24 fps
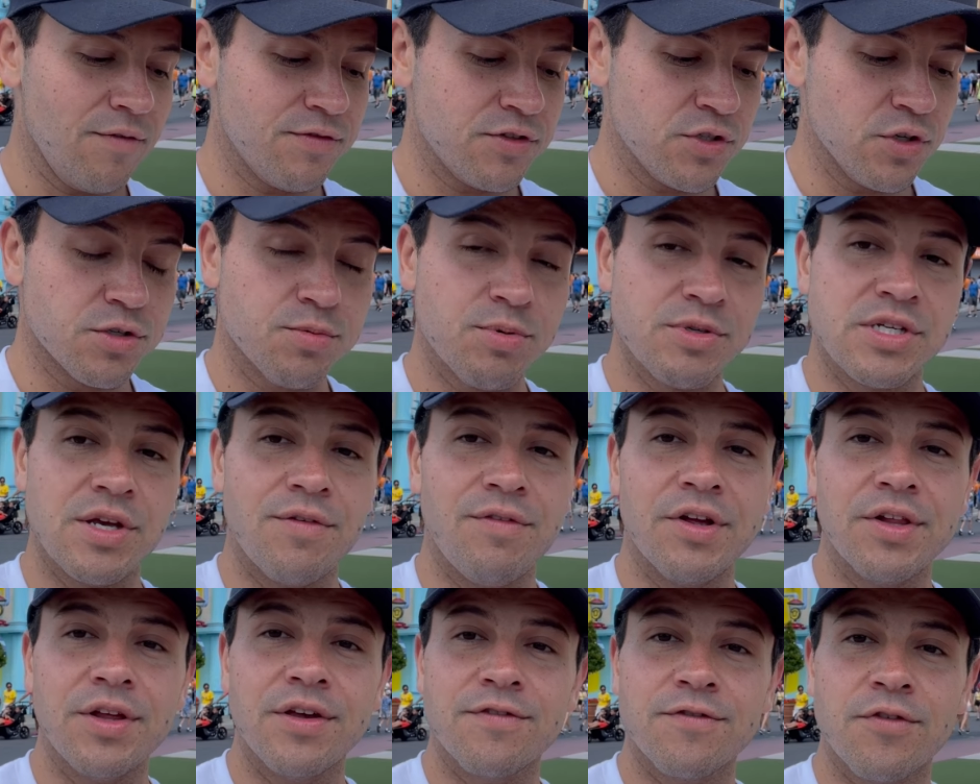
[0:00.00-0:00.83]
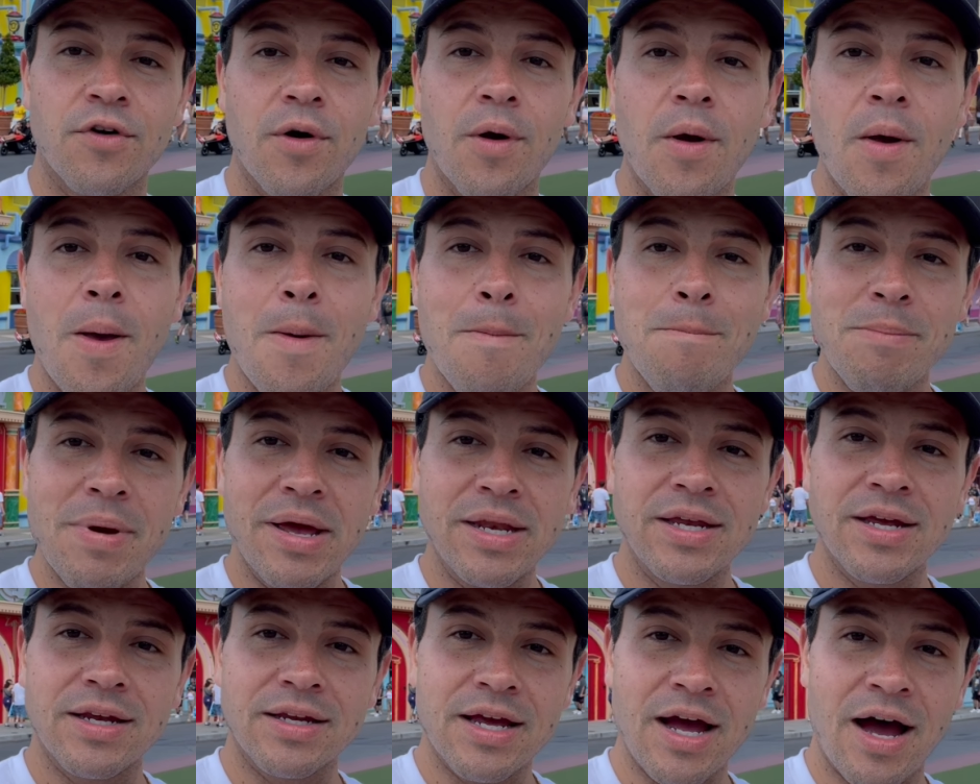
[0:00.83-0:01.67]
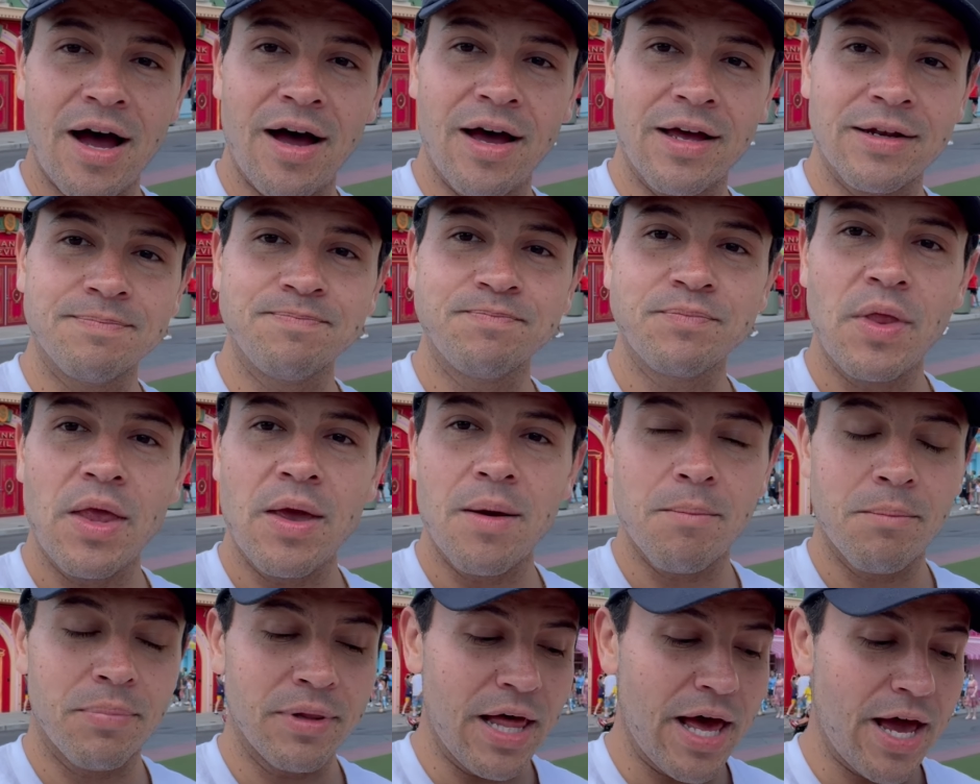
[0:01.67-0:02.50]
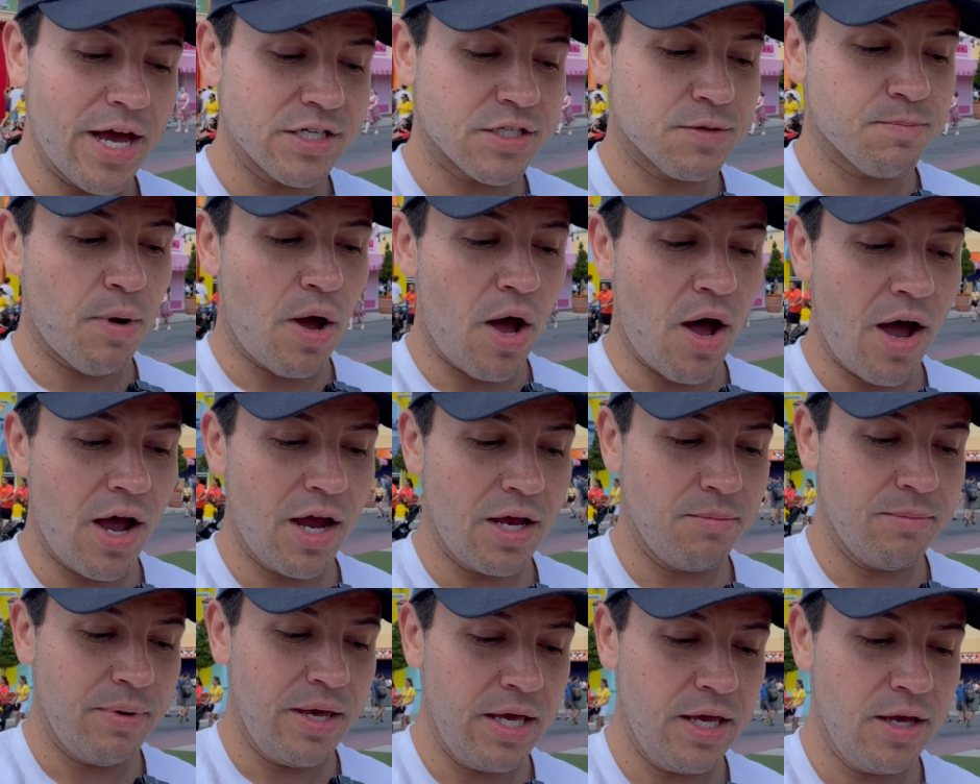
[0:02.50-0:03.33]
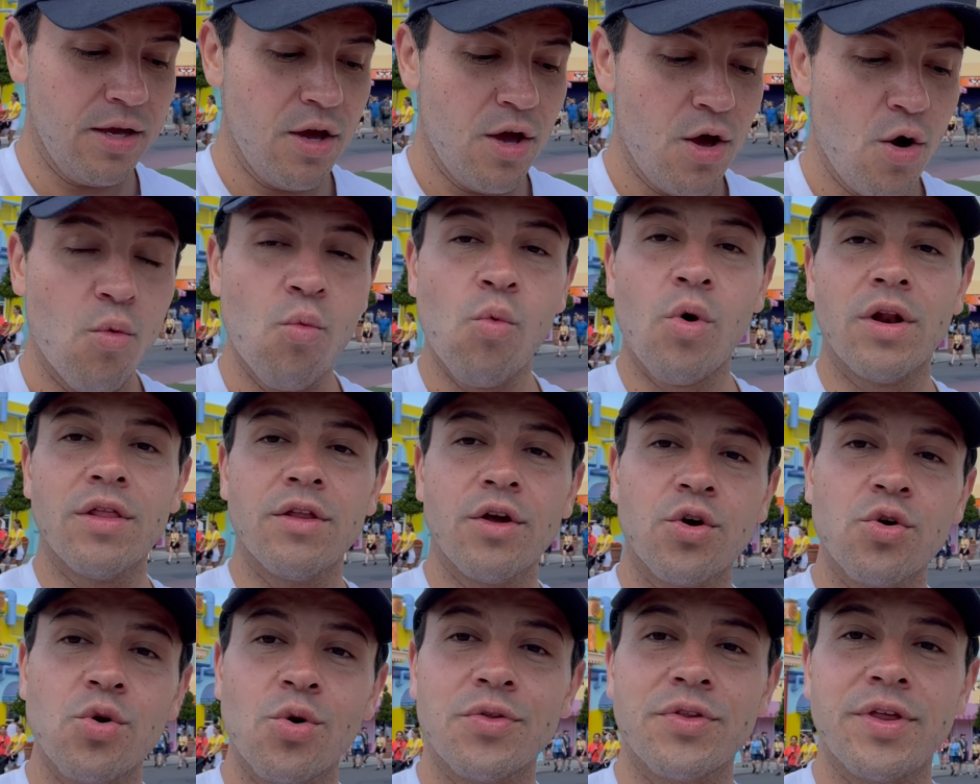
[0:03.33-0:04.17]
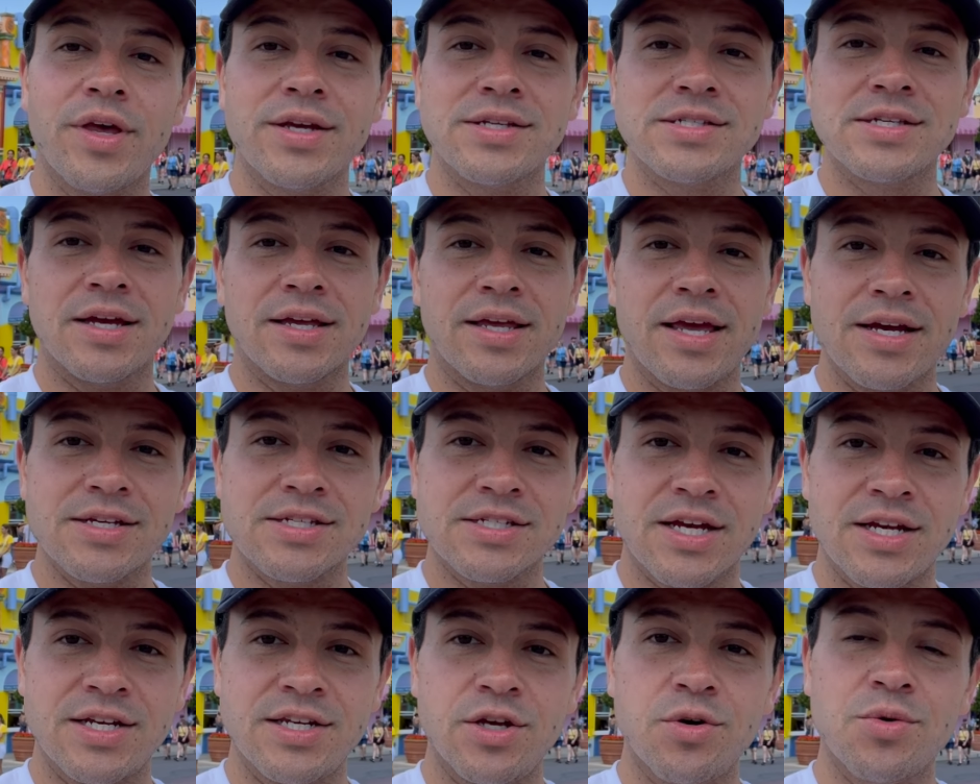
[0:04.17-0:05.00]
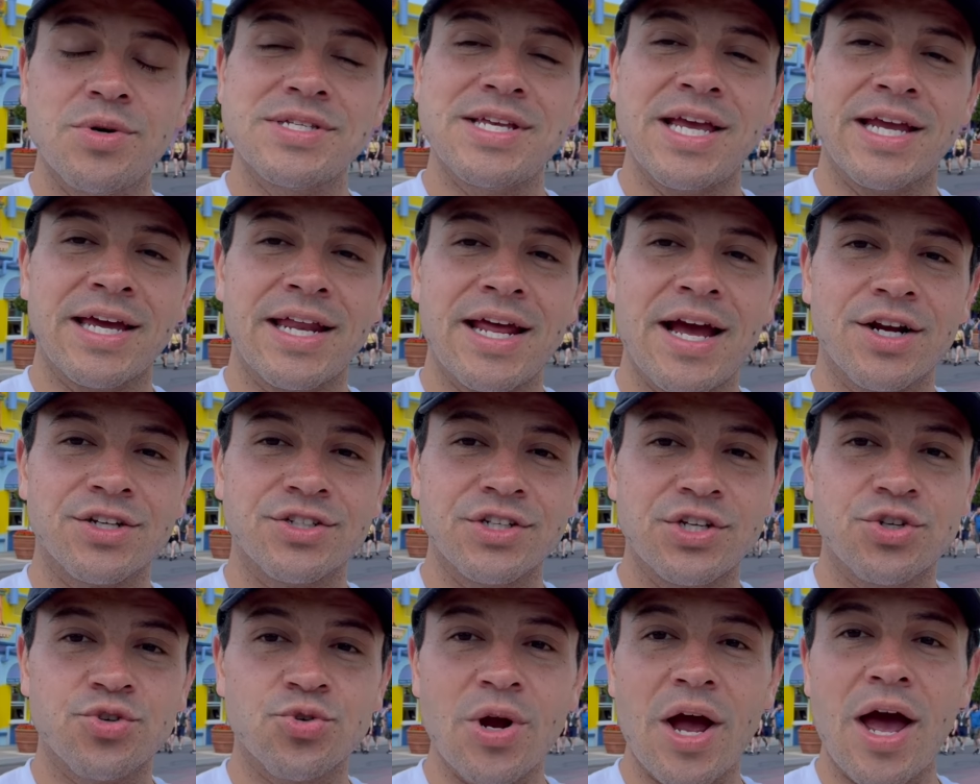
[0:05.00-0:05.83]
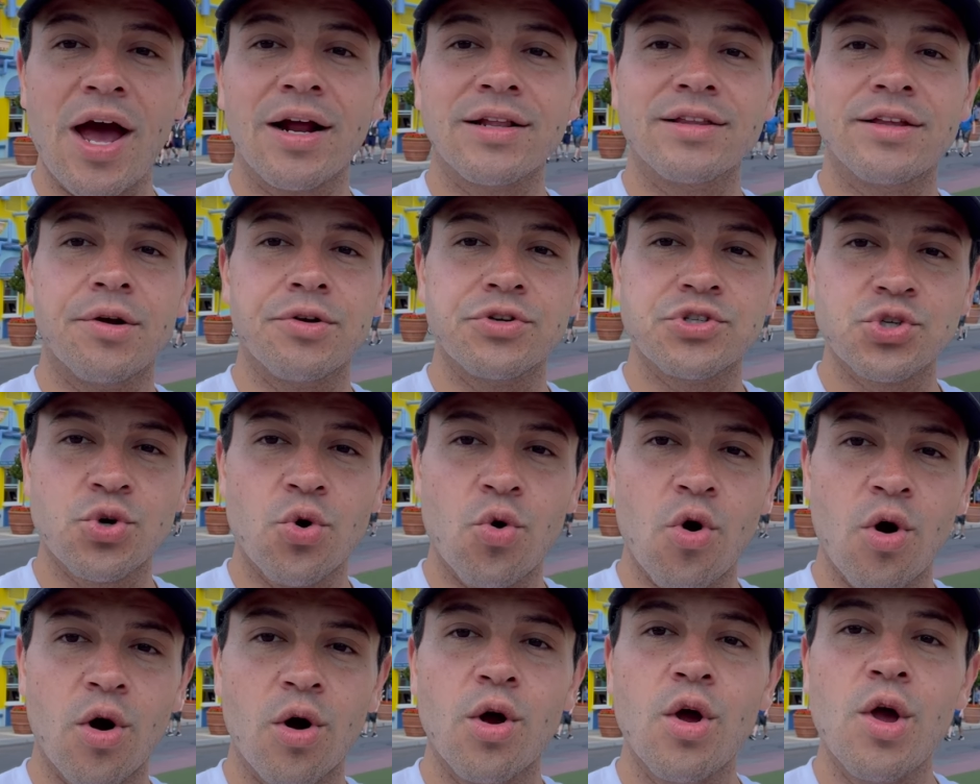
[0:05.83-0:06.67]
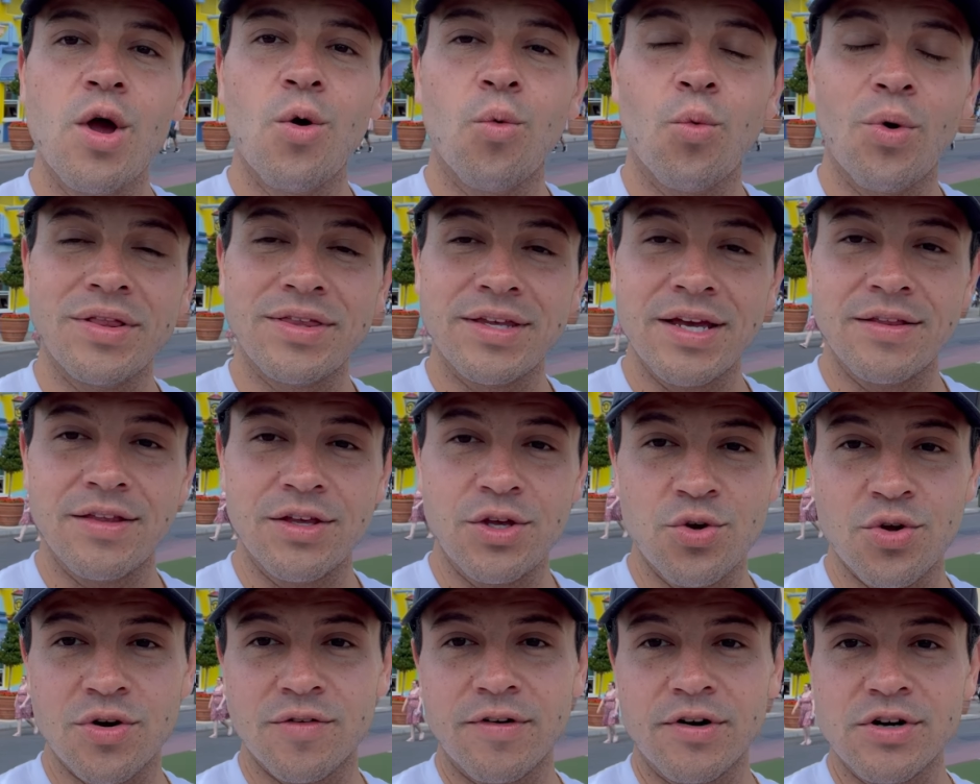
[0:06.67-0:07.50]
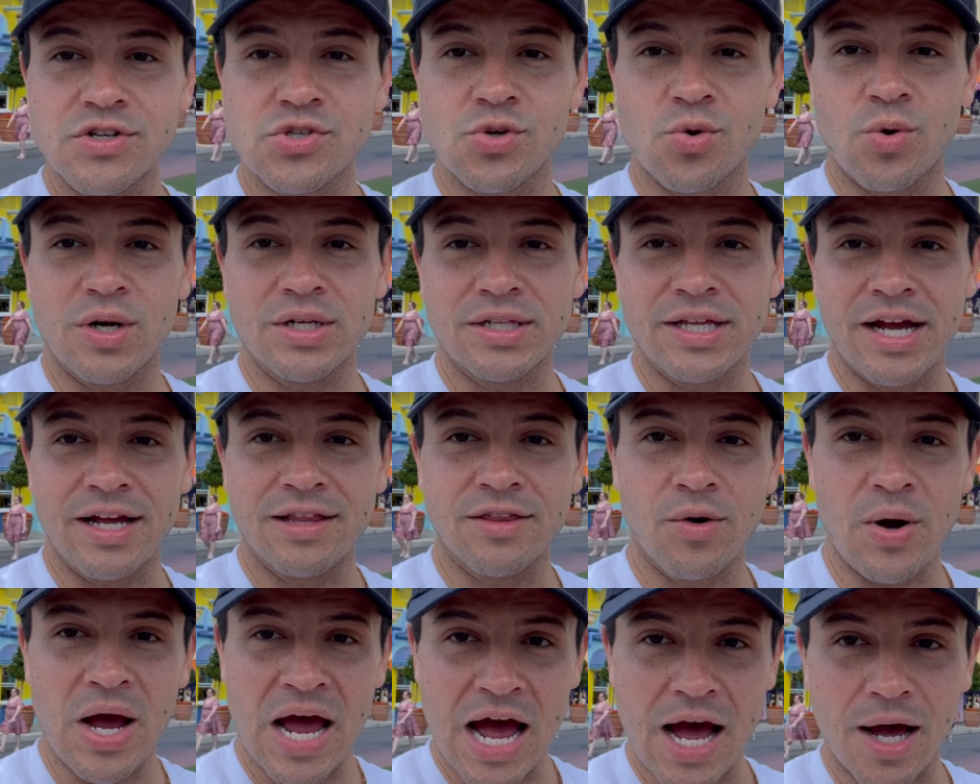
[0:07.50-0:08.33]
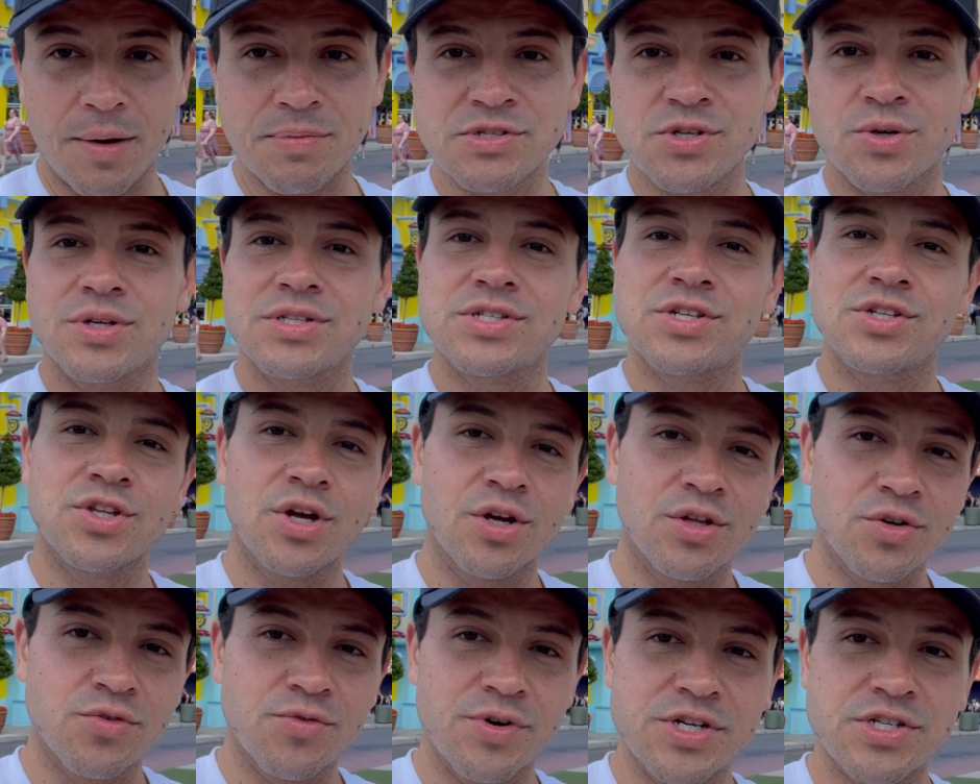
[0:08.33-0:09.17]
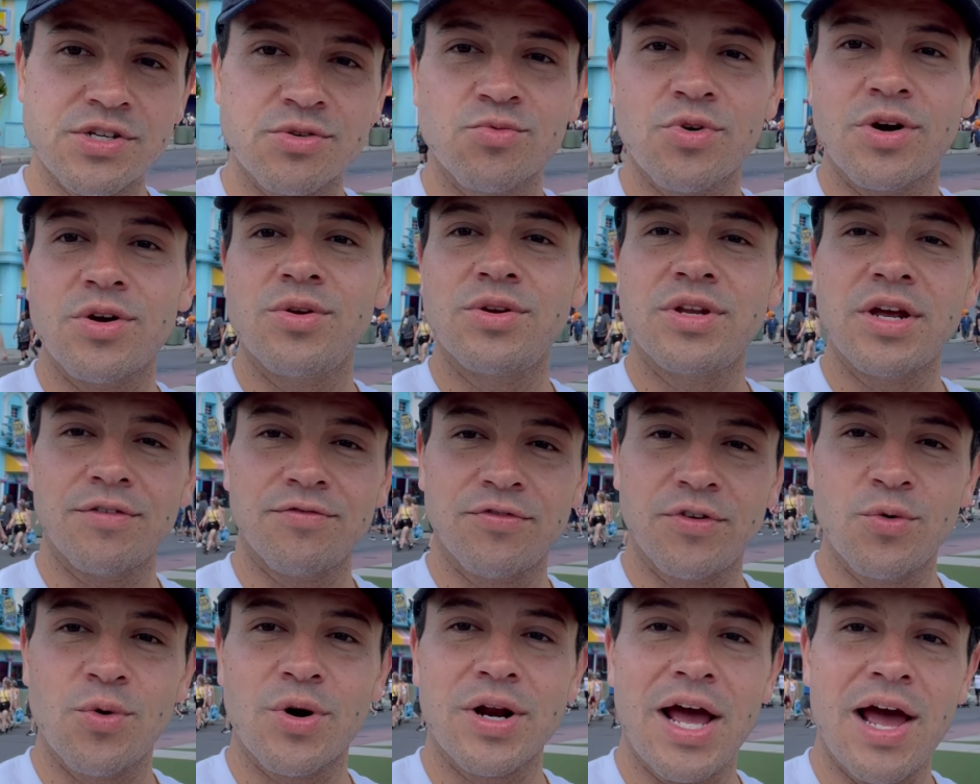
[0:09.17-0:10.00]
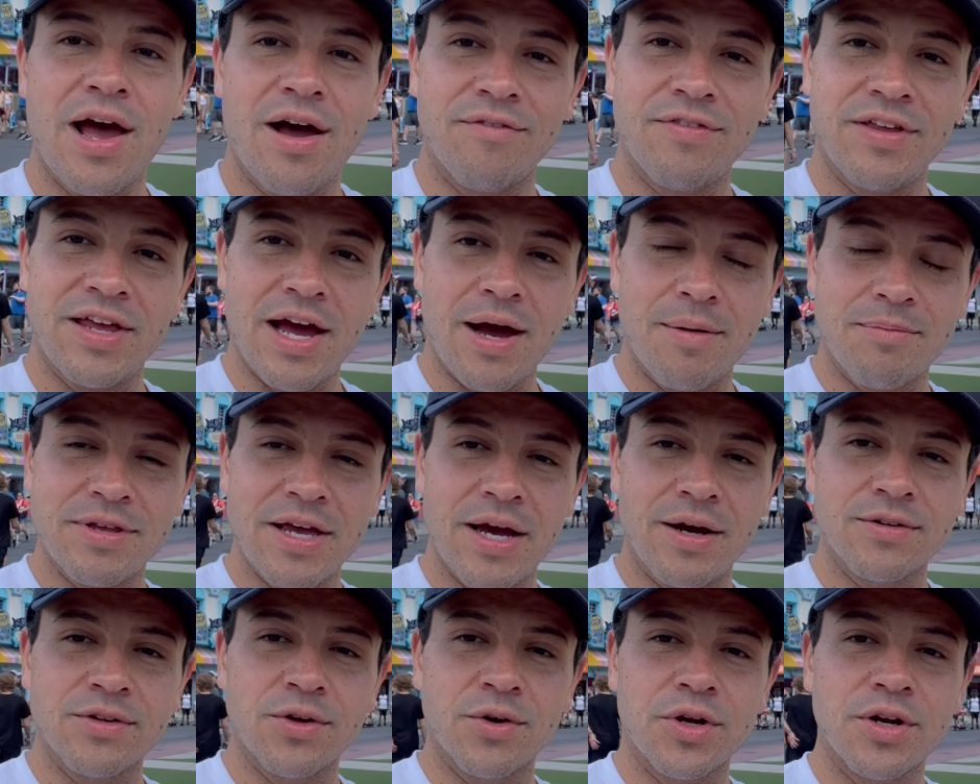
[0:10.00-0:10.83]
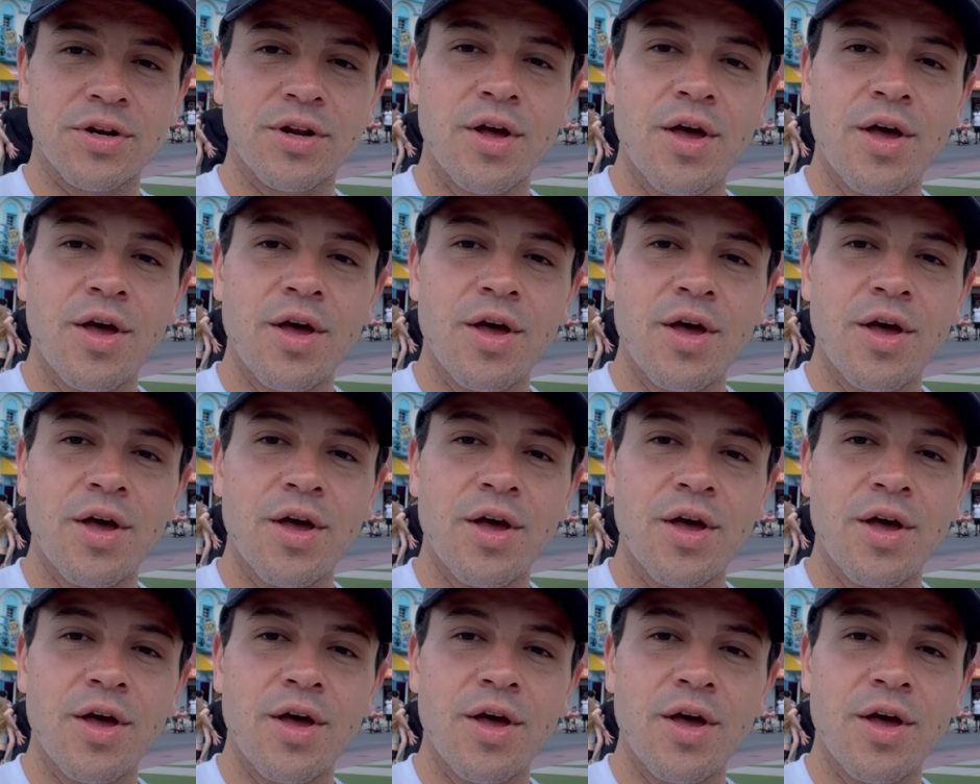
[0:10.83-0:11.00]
So specifically for Minion Con Blast behind me, one of the cool things that guests can do is they can actually track their score within the Universal Orlando app. So it's another reason why you definitely want to have the app downloaded